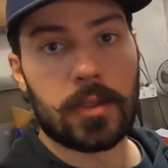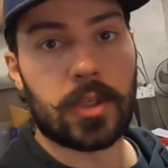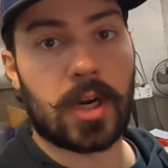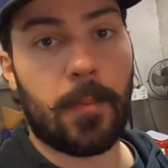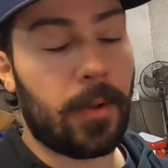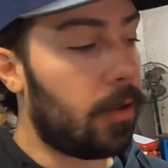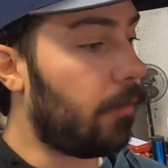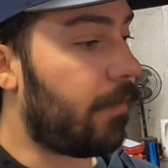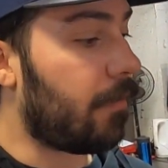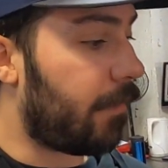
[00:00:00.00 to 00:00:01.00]
So a couple
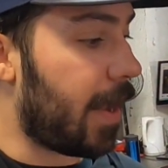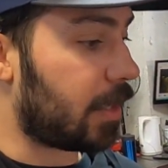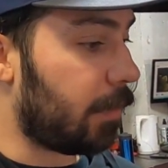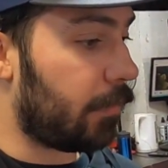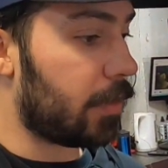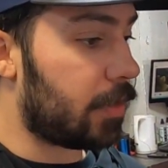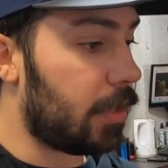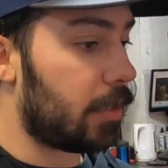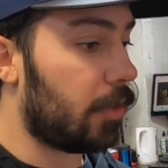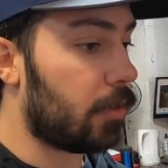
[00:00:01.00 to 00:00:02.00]
little fun facts about this
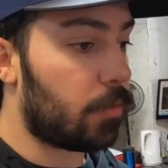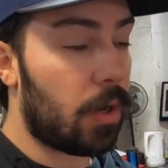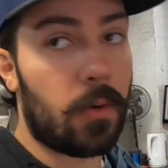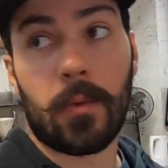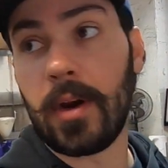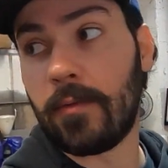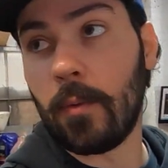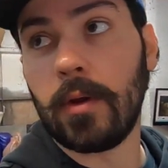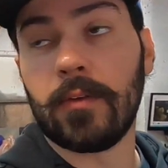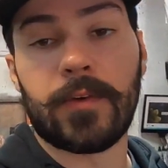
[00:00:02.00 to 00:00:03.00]
D-Series while we're waiting
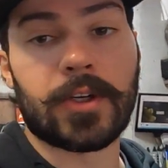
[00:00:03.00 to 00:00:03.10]
for Will to